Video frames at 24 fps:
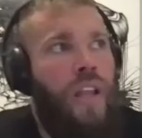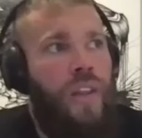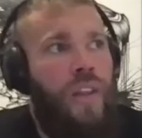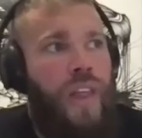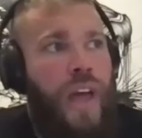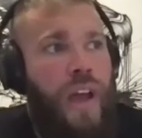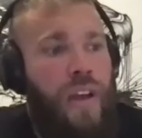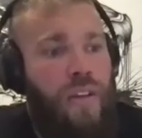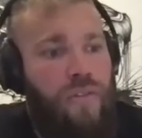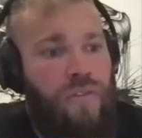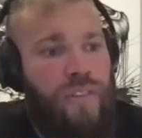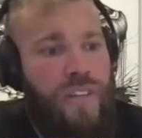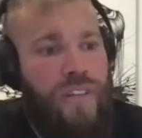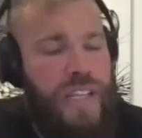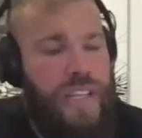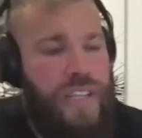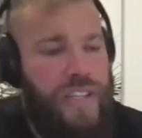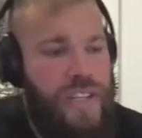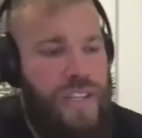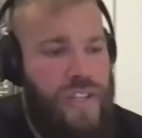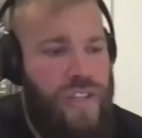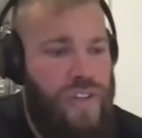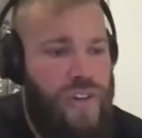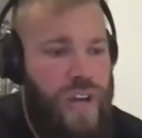
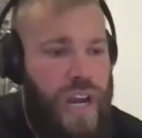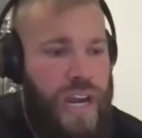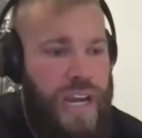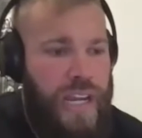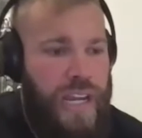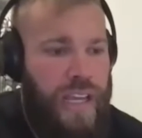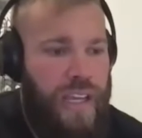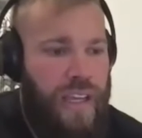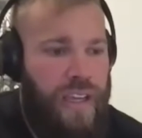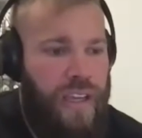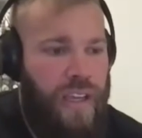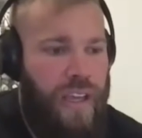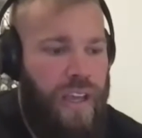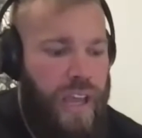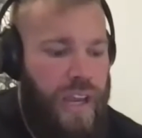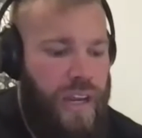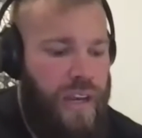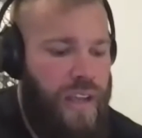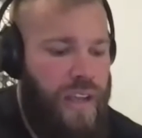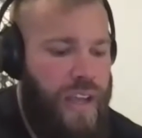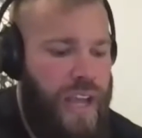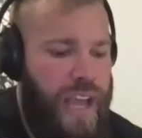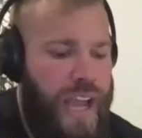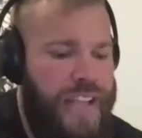resistance training
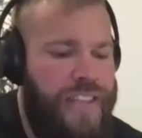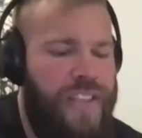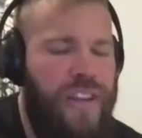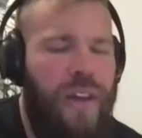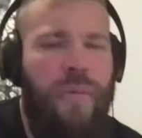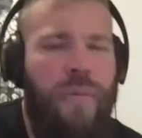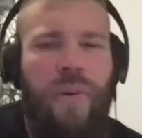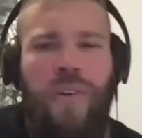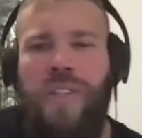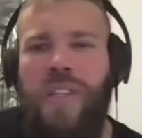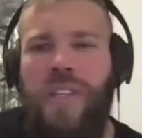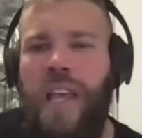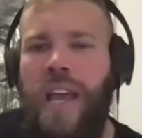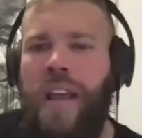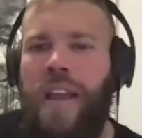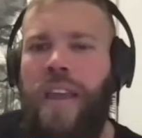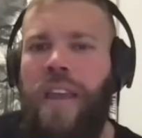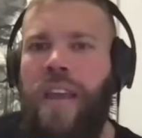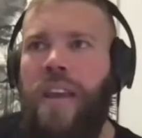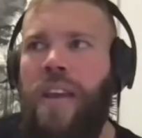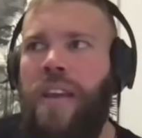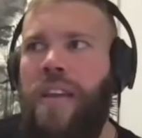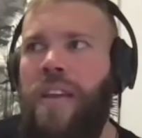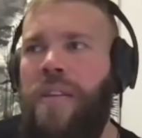can, it's almost
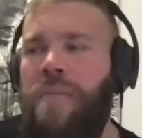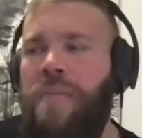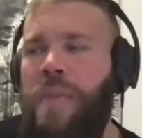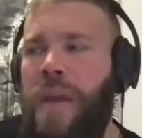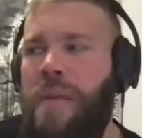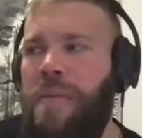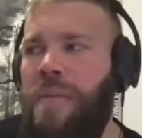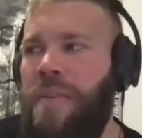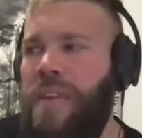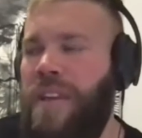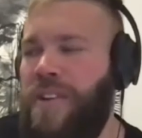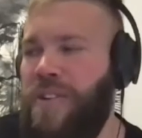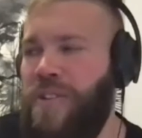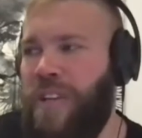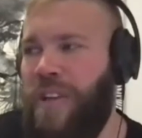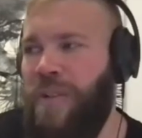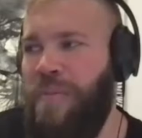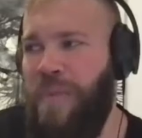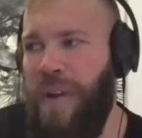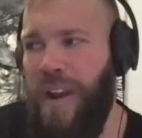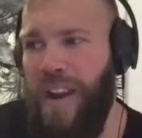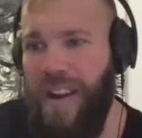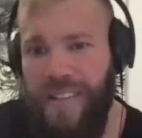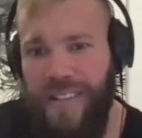like, maybe here's a
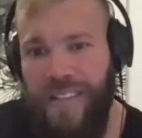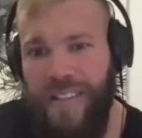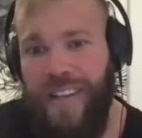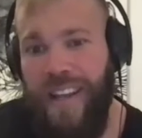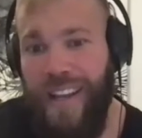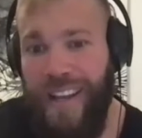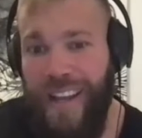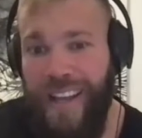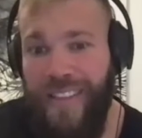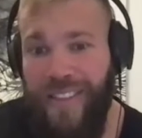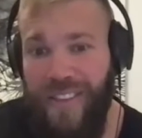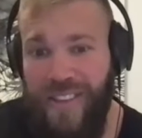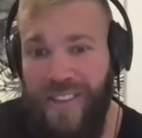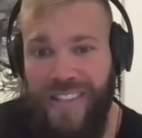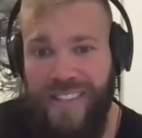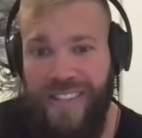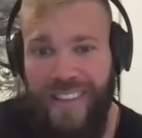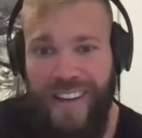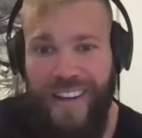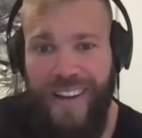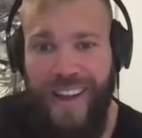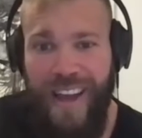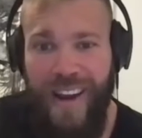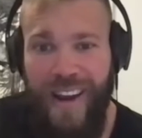comparison. Again, this
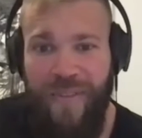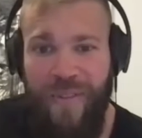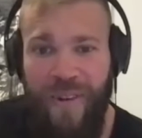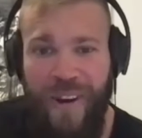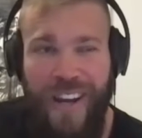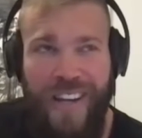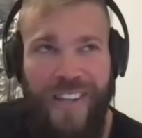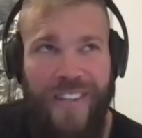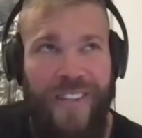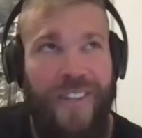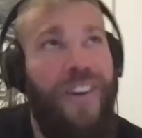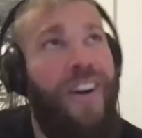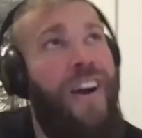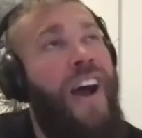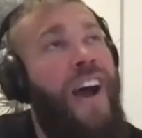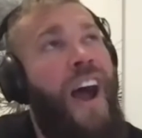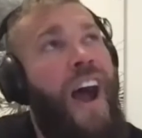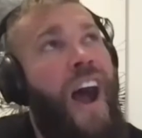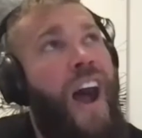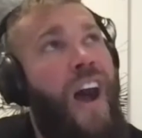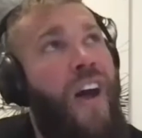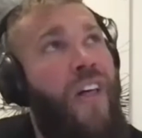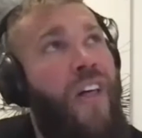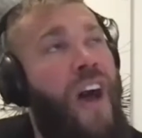is like kind of what I do.
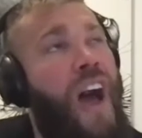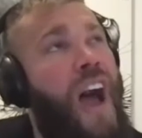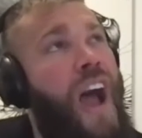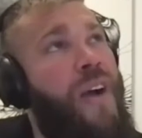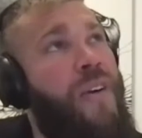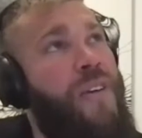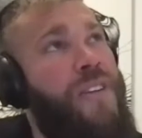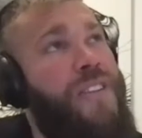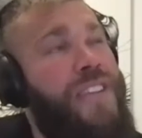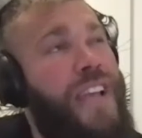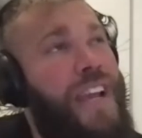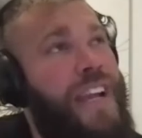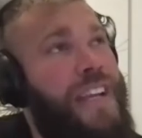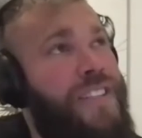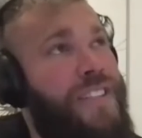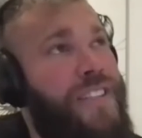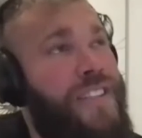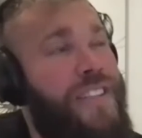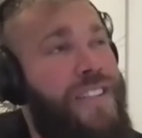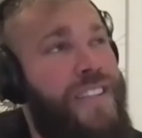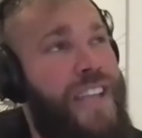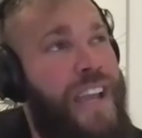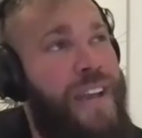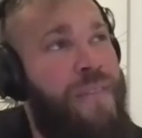I would say it's
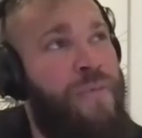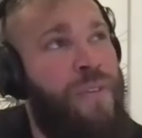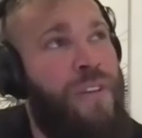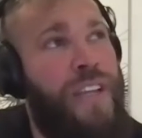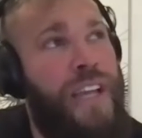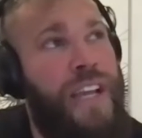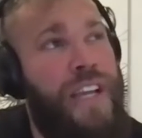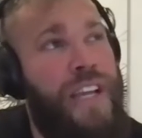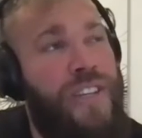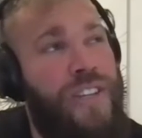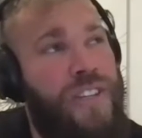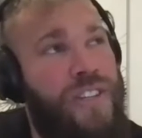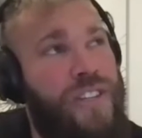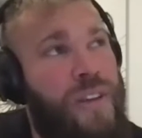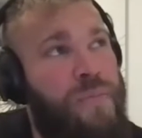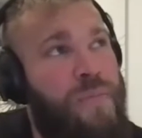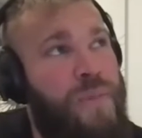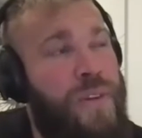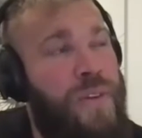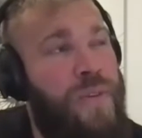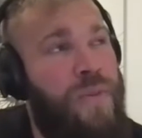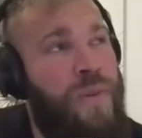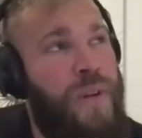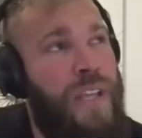the same relationship
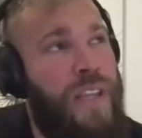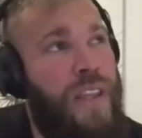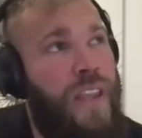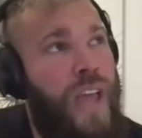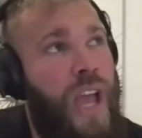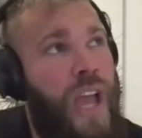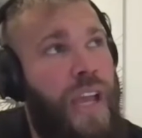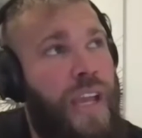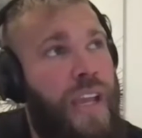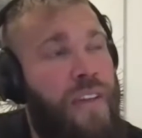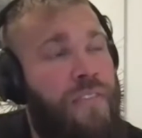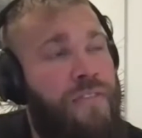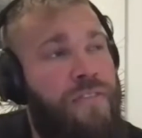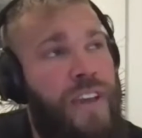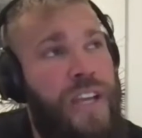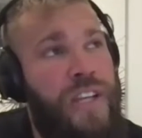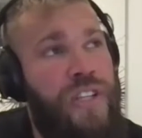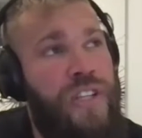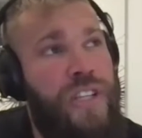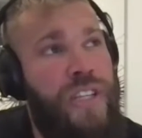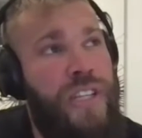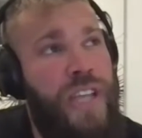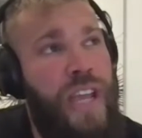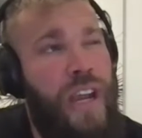between like a
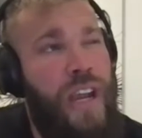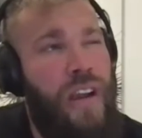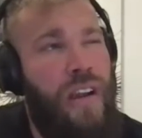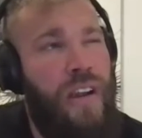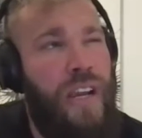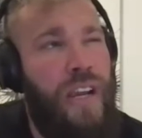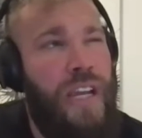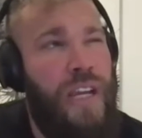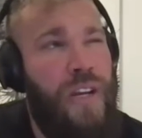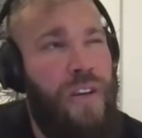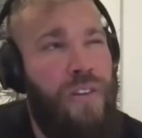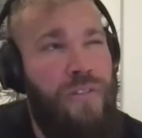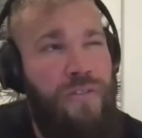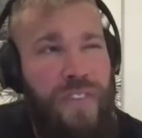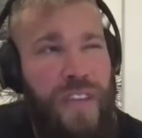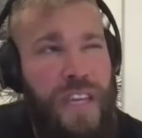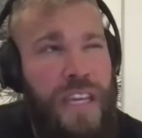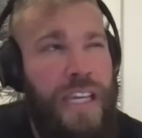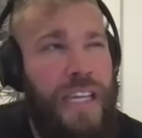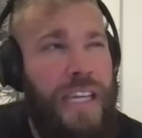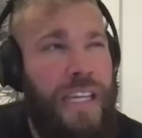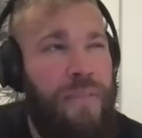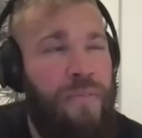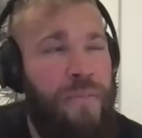vegetarian or
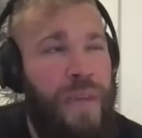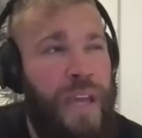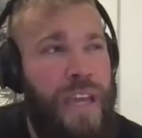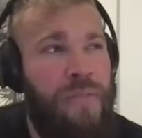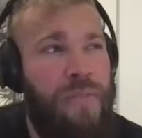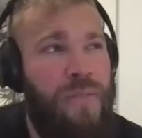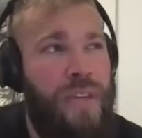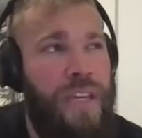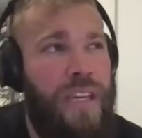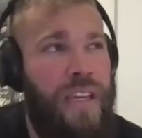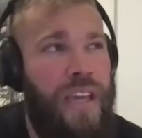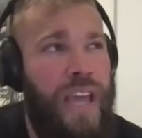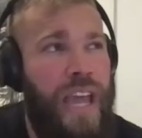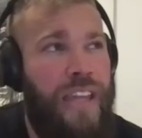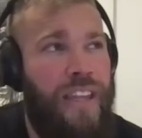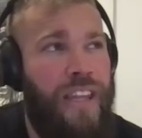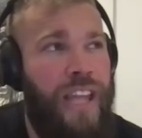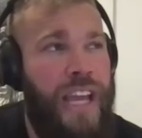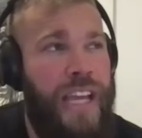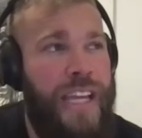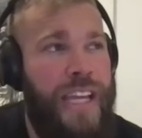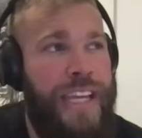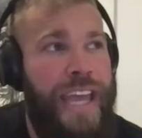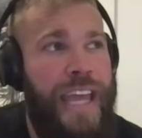vegan maybe, and
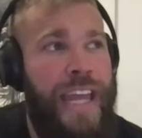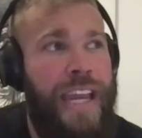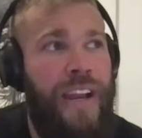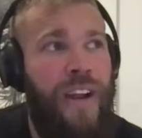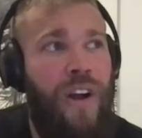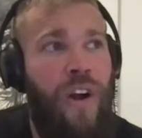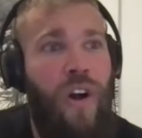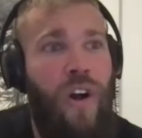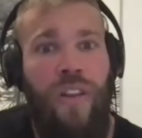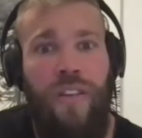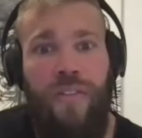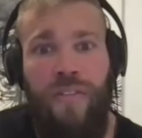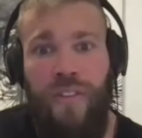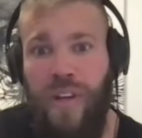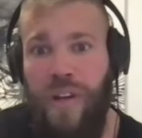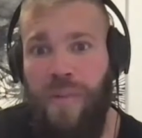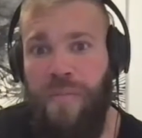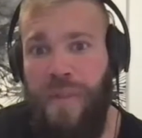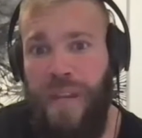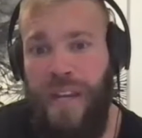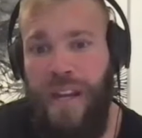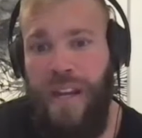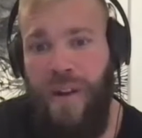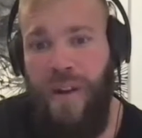like getting all of
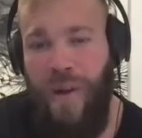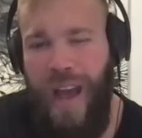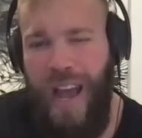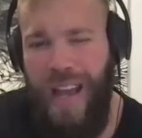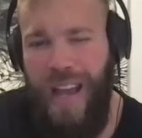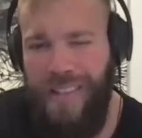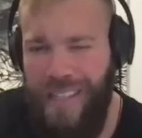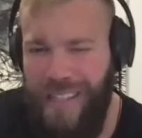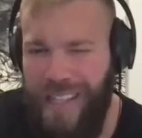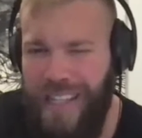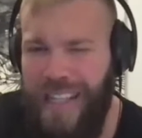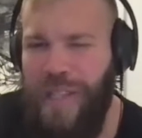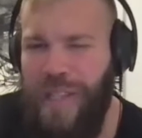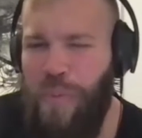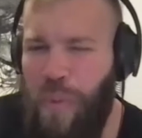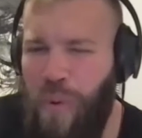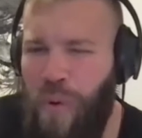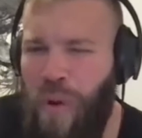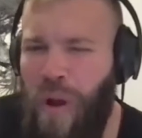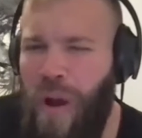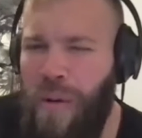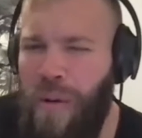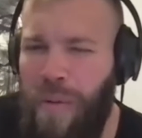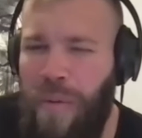their amino acids. Like, it's
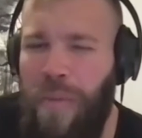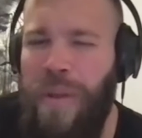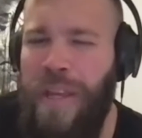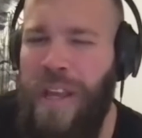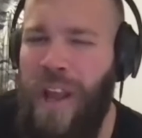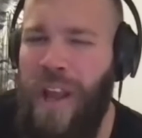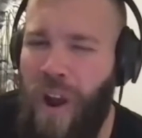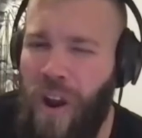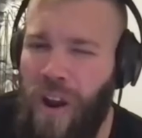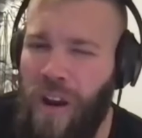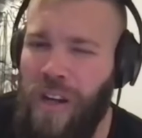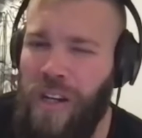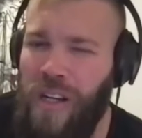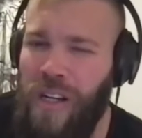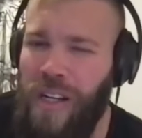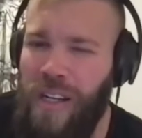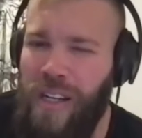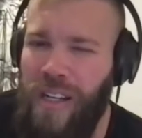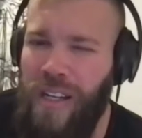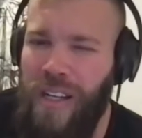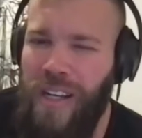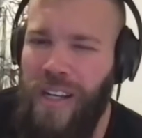probably harder